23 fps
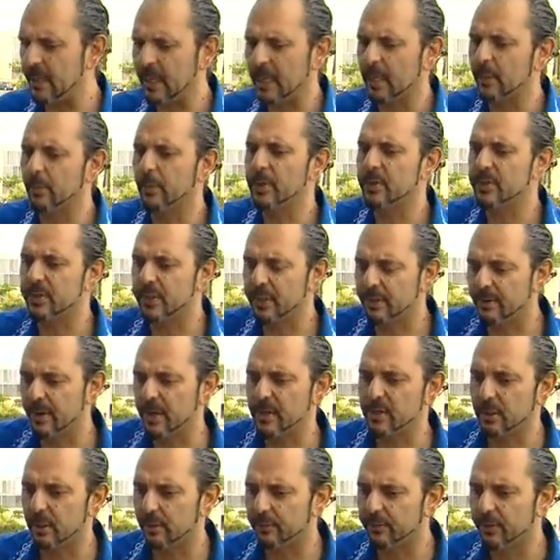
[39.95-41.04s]
In other words, the
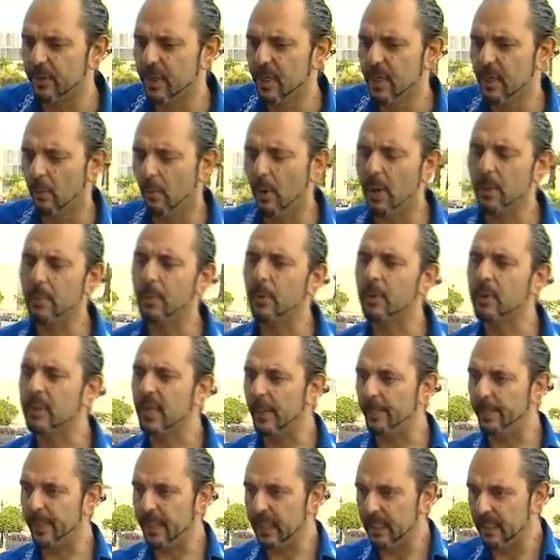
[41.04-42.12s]
creation of One World
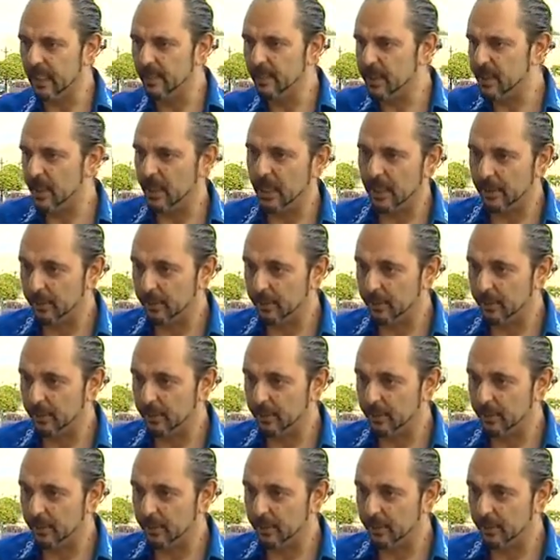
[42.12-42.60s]
Company Limited.